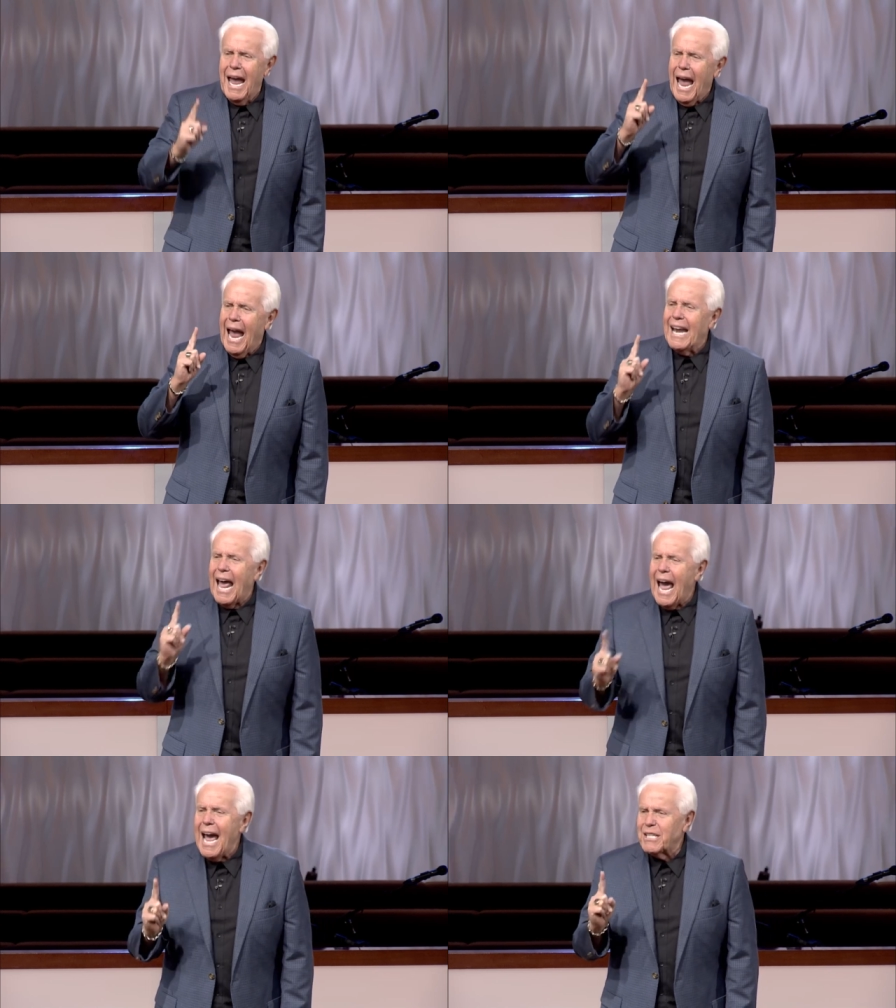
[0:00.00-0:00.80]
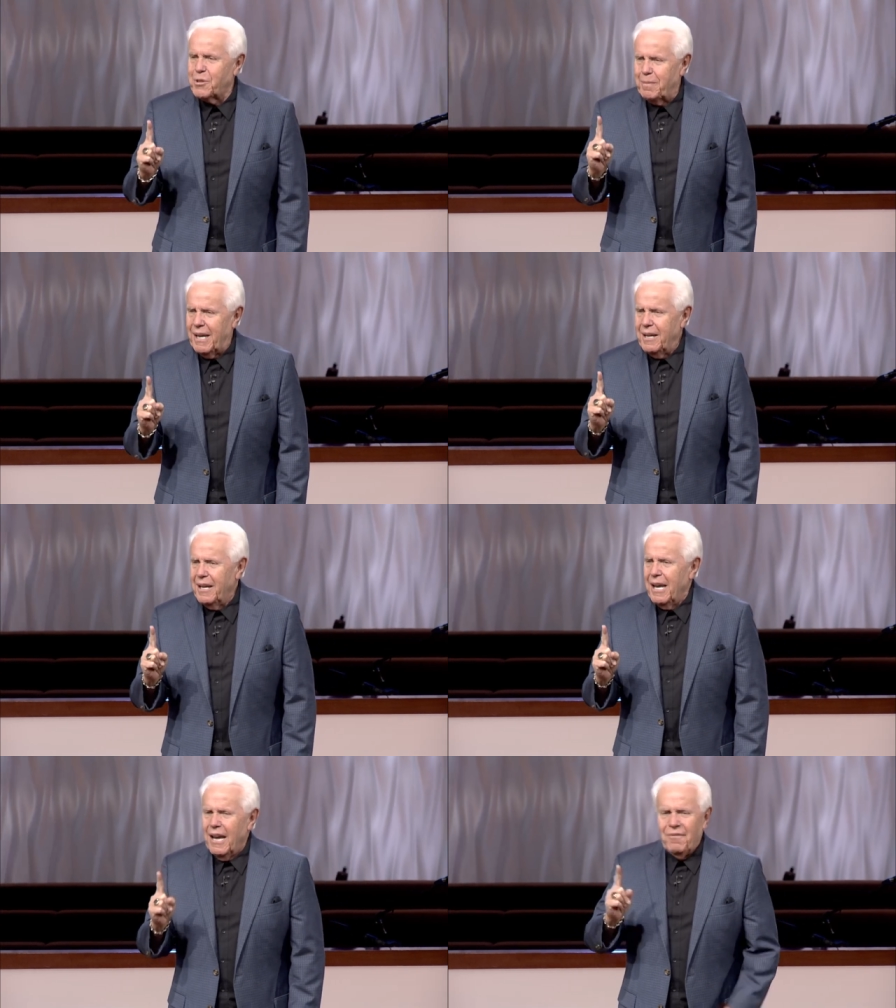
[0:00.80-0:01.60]
and asked me
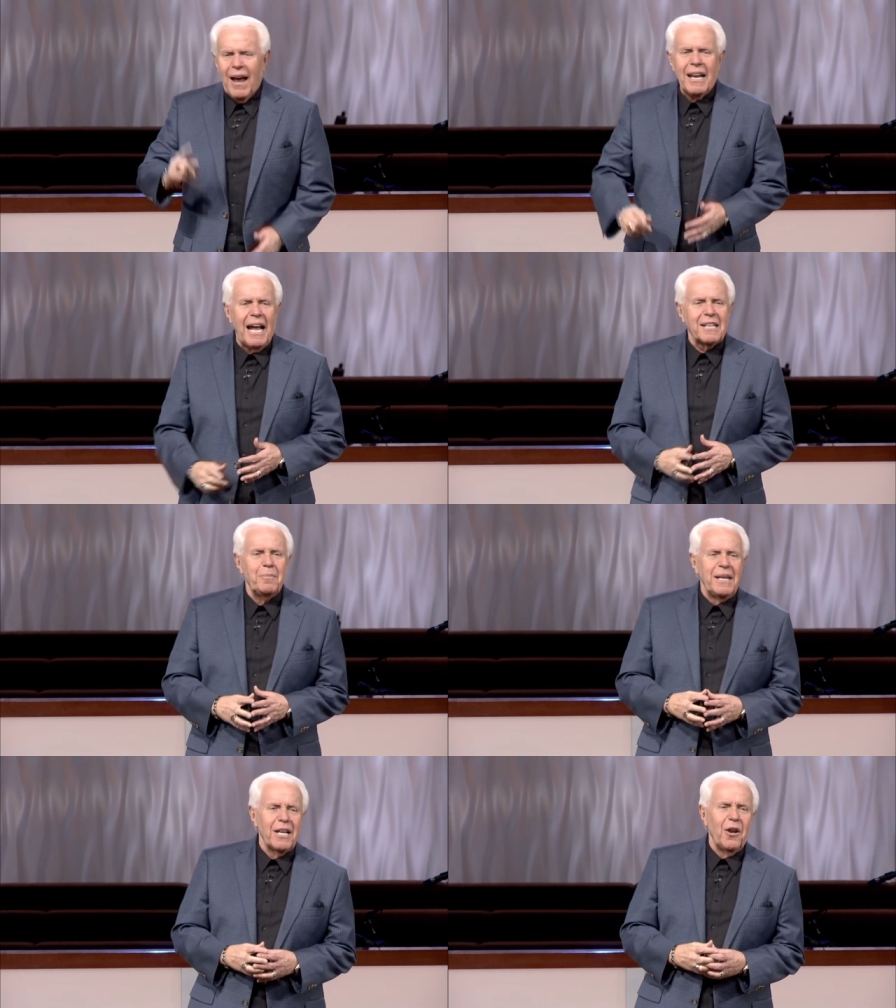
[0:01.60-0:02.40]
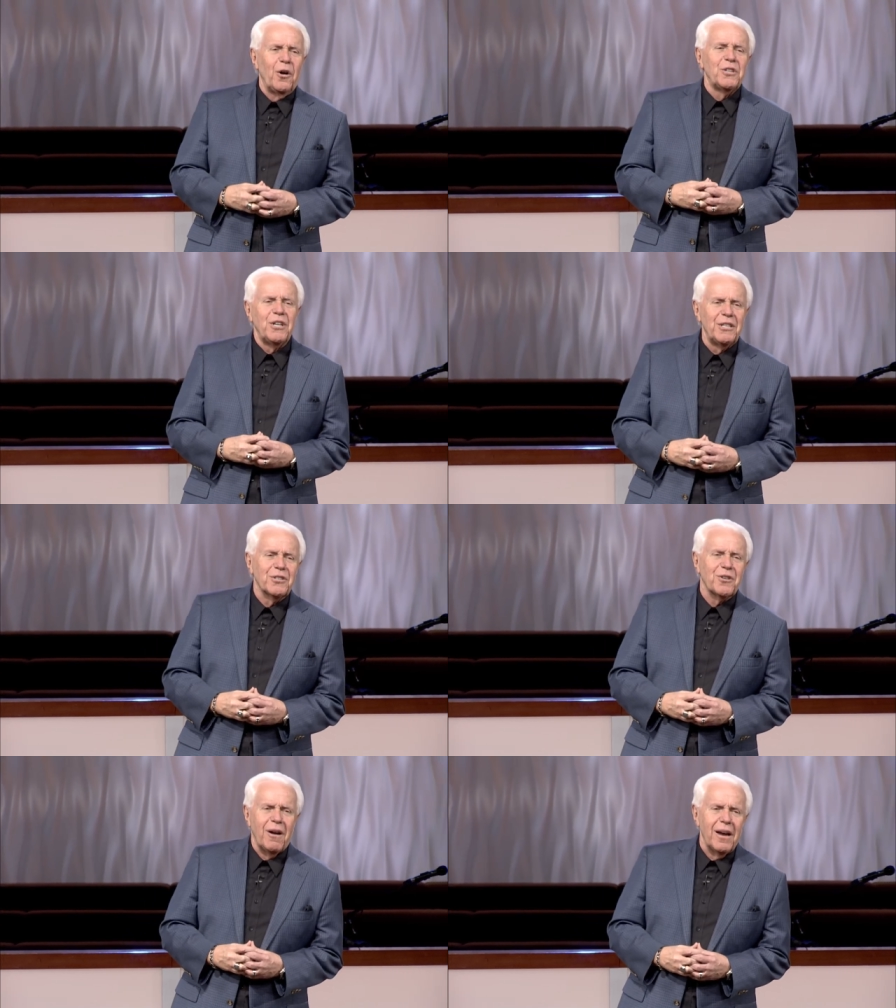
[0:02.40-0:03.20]
if I'd like to meet the Lord Jesus
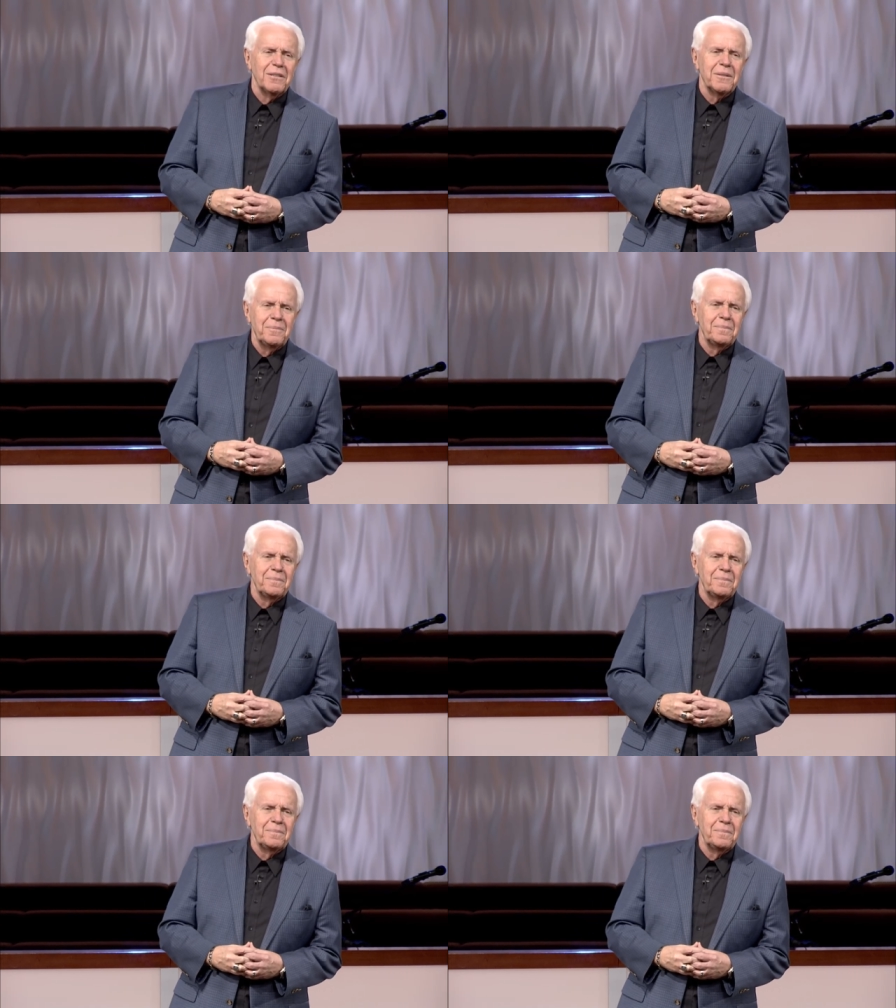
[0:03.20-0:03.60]
Christ.